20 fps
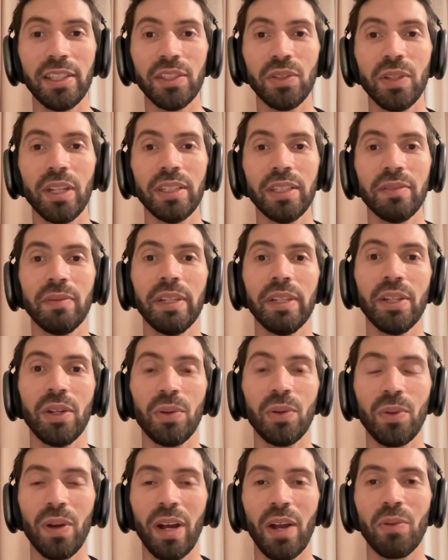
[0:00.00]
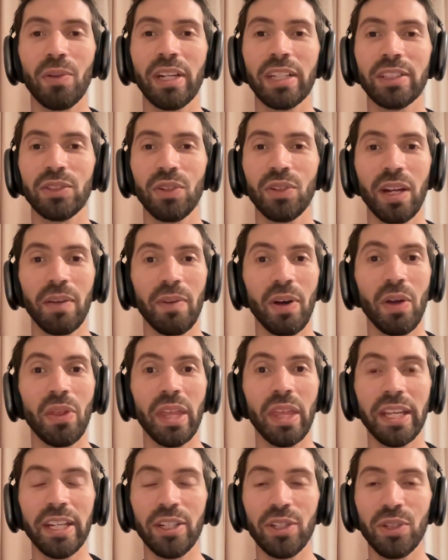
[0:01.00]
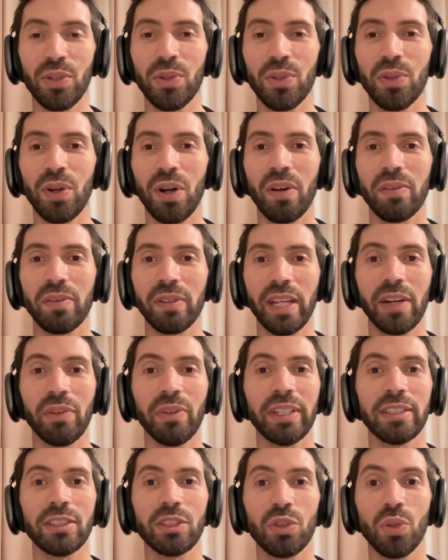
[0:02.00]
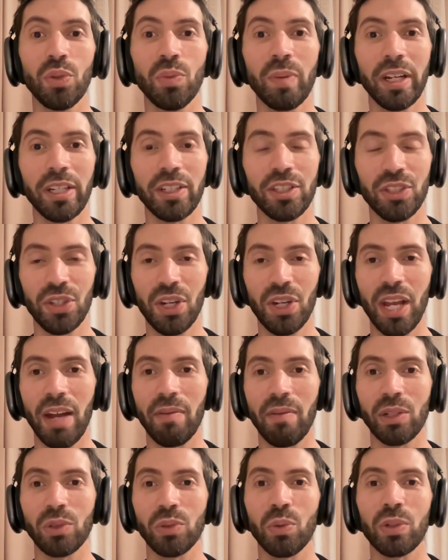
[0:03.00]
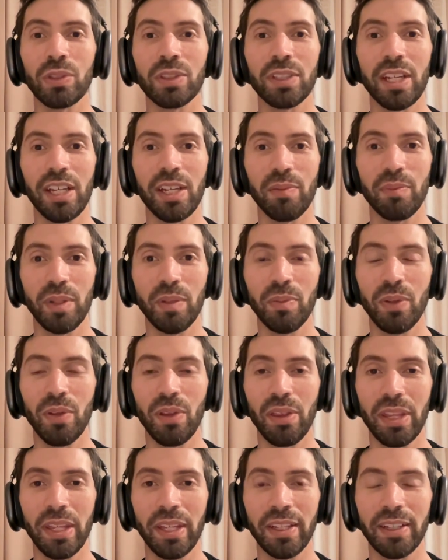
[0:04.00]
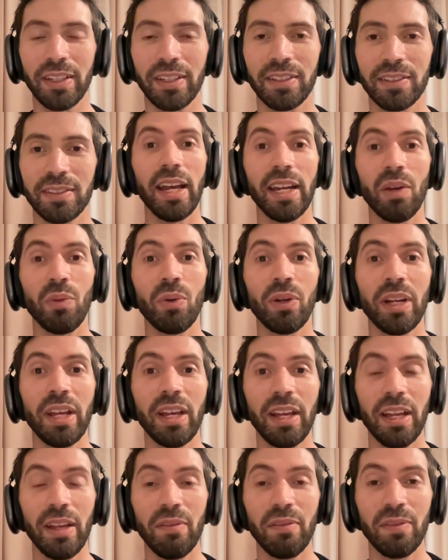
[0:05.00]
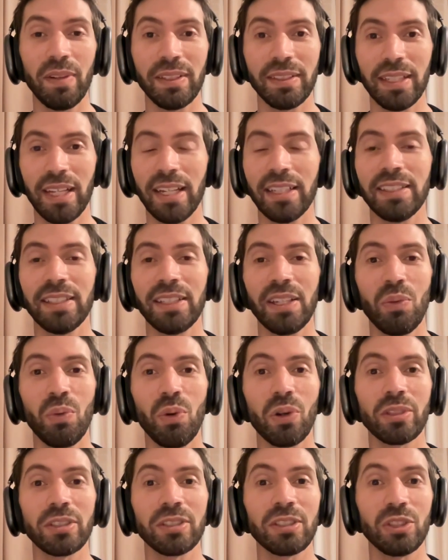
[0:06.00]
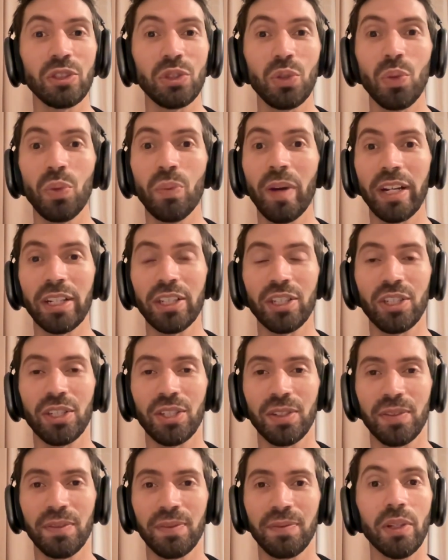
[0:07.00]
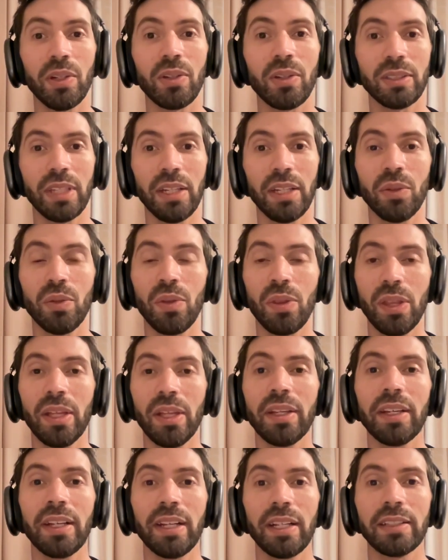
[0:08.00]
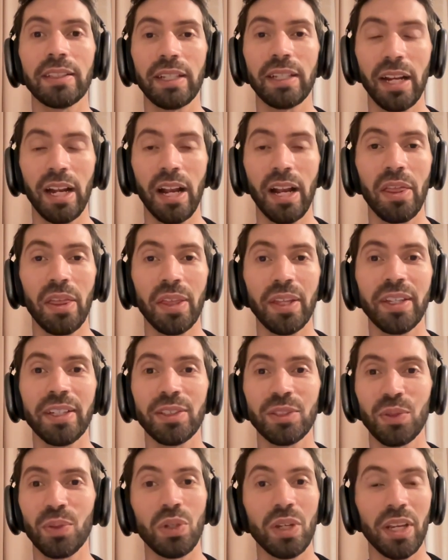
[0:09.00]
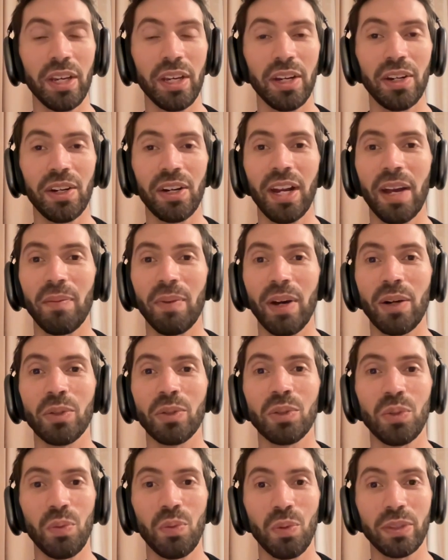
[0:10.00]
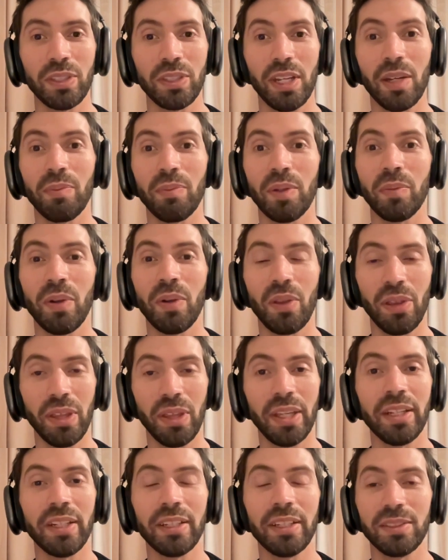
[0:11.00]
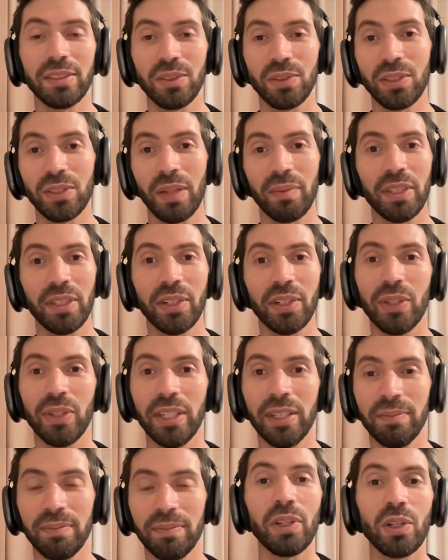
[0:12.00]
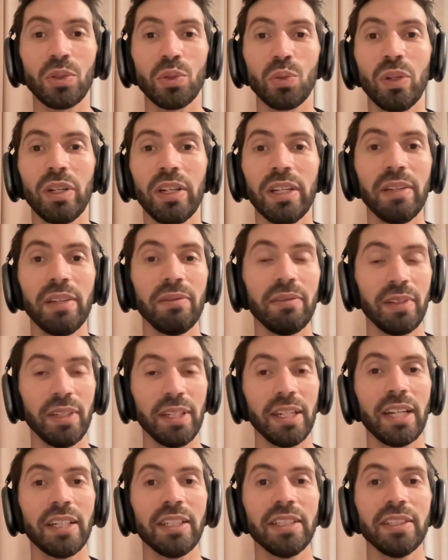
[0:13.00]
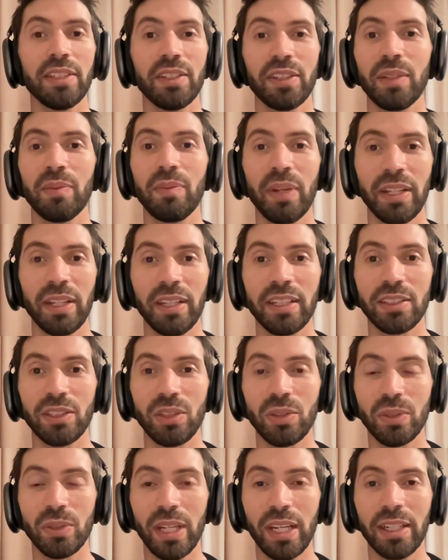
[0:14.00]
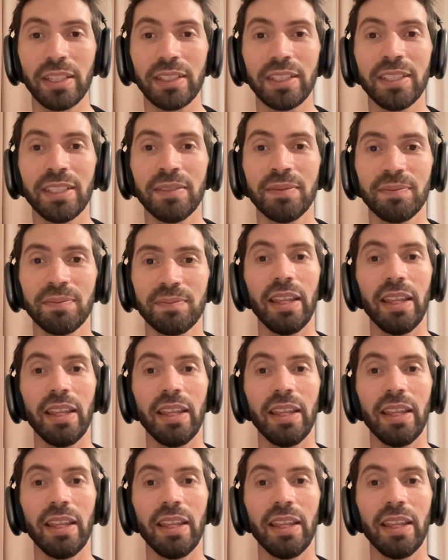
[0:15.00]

In today's video, I want to talk about the issue of caring too much about what other people think. And I want to emphasize the words too much because I do think it's healthy to care about what other people think to some degree, because we live in an interdependent society,